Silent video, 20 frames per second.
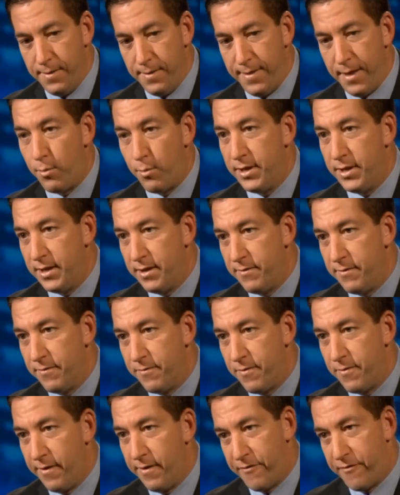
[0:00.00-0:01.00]
that we
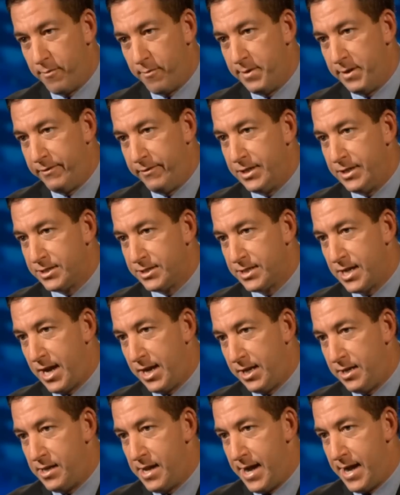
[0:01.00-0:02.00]
have affirmatively
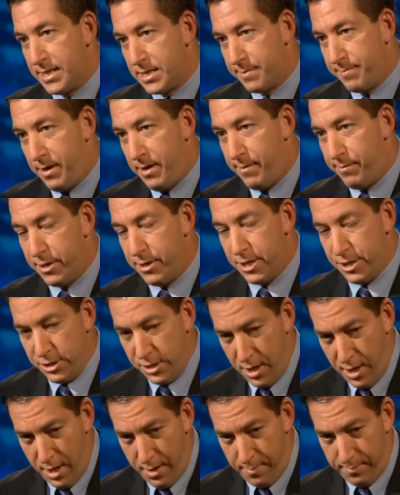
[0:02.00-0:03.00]
decided not to publish,
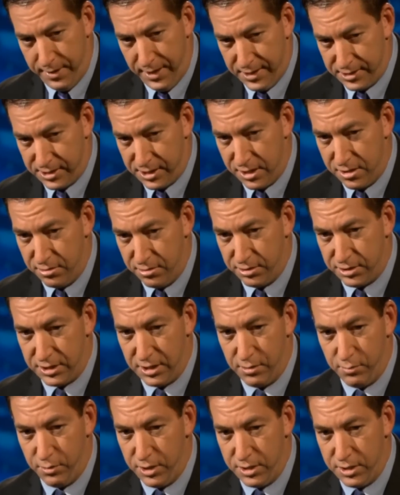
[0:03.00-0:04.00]
because to do
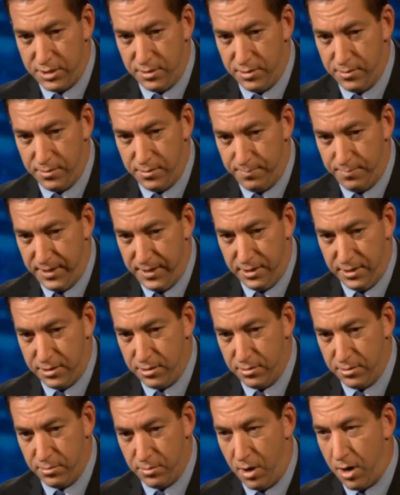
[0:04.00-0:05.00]
so would be
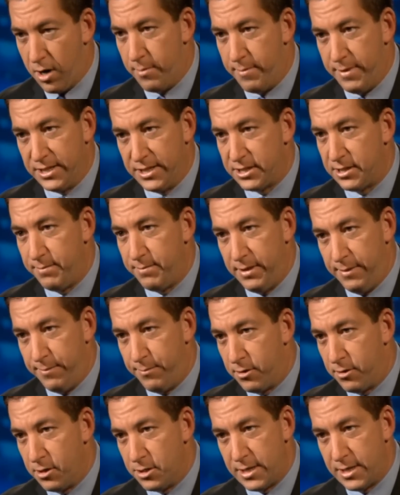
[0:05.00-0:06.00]
to harm innocent people